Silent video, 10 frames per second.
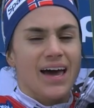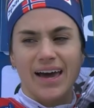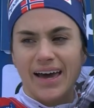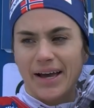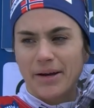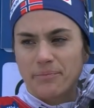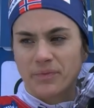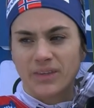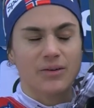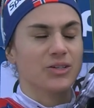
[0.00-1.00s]

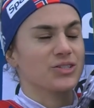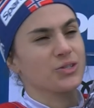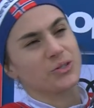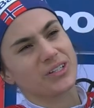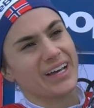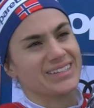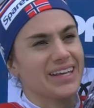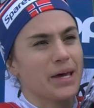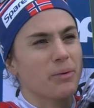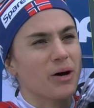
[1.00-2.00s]
um, that was good that
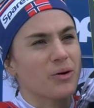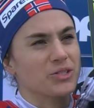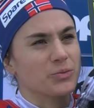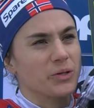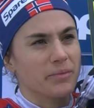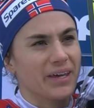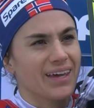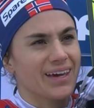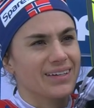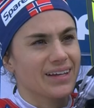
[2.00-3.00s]
Ebba was with
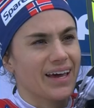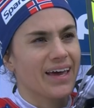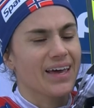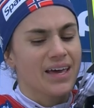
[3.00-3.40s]
me, and uh,